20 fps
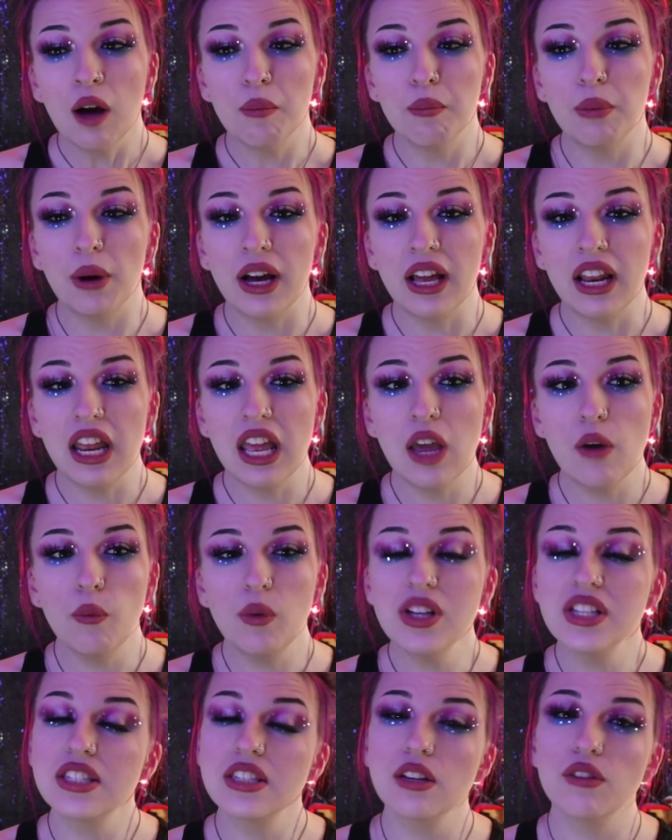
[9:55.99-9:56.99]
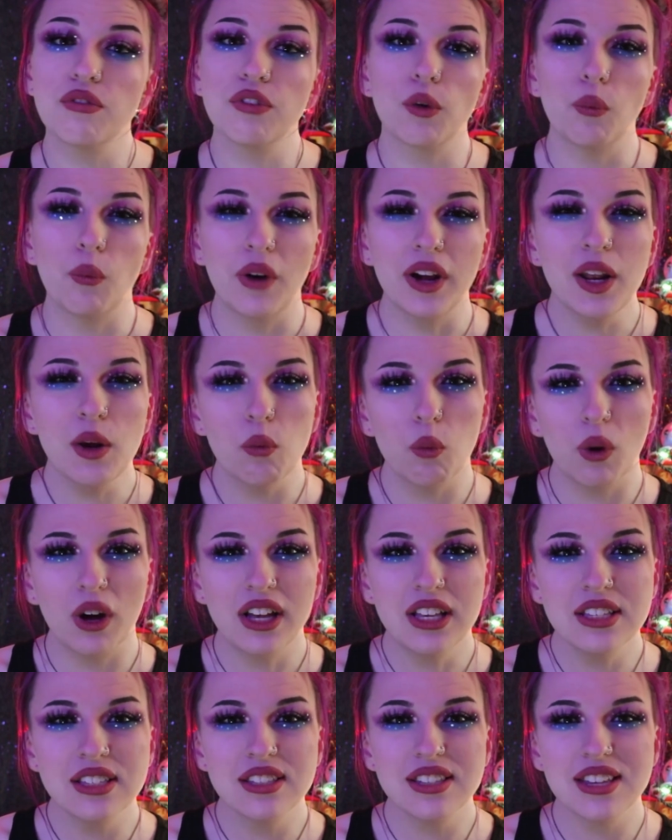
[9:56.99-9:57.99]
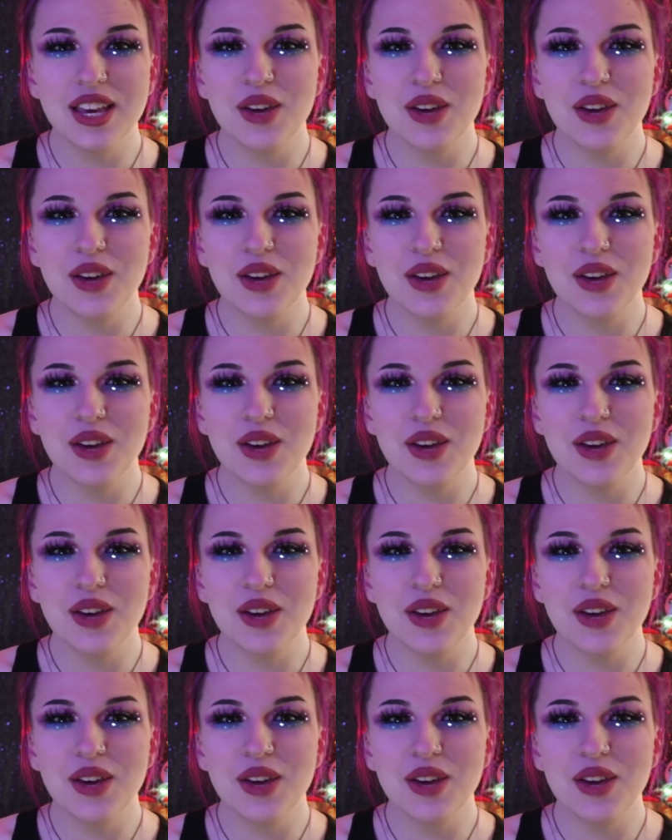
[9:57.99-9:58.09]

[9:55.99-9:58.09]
but it was, for what it was